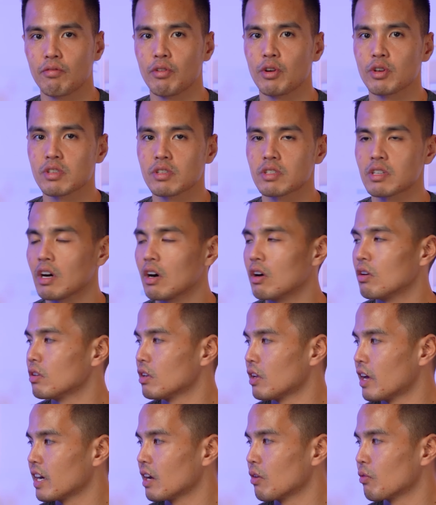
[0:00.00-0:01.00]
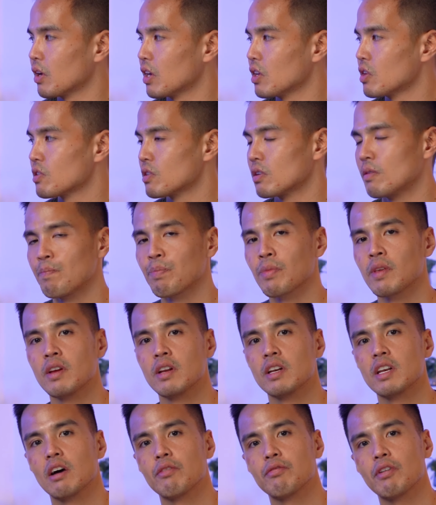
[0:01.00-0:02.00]
versatile lighting range.
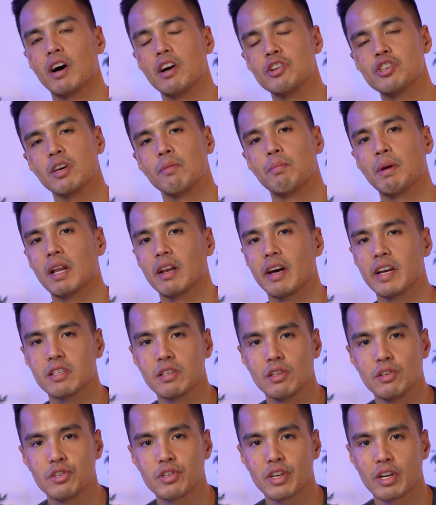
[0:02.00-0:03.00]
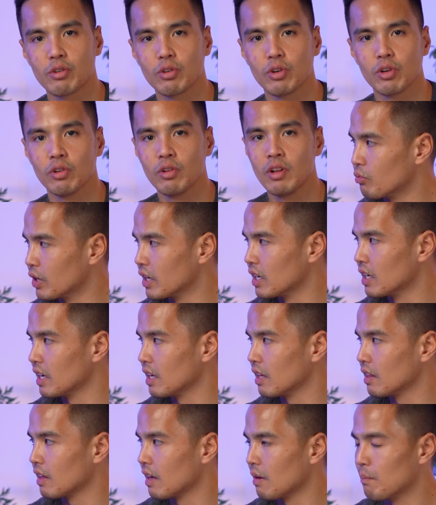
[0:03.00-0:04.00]
Now for RGB lights in general,
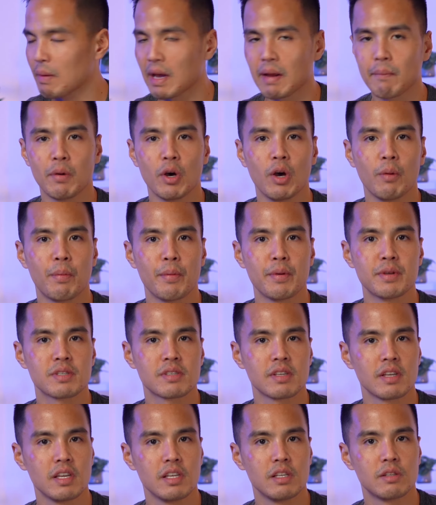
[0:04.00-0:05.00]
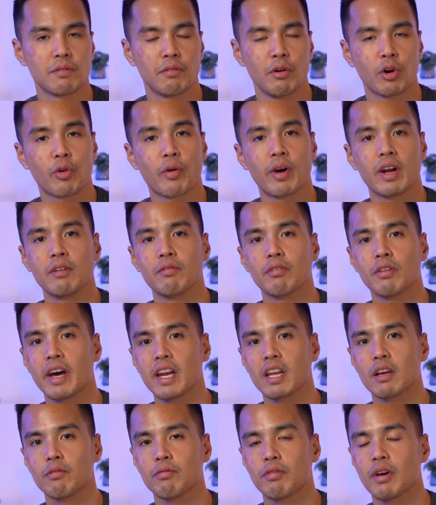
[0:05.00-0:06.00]
really their main purpose is for creative
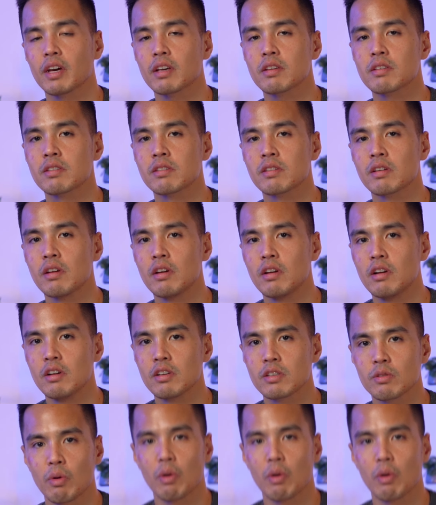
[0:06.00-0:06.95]
lighting effects. So